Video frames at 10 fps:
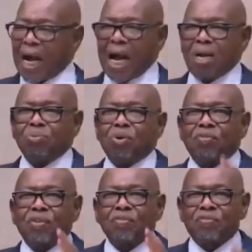I'm
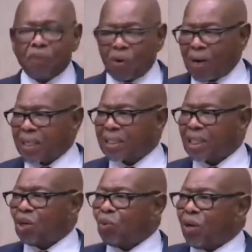moving forward.
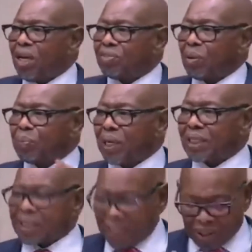We have a
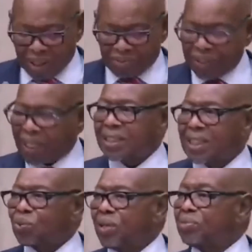better South Africa
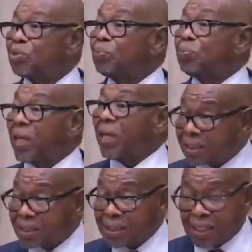that we have to build.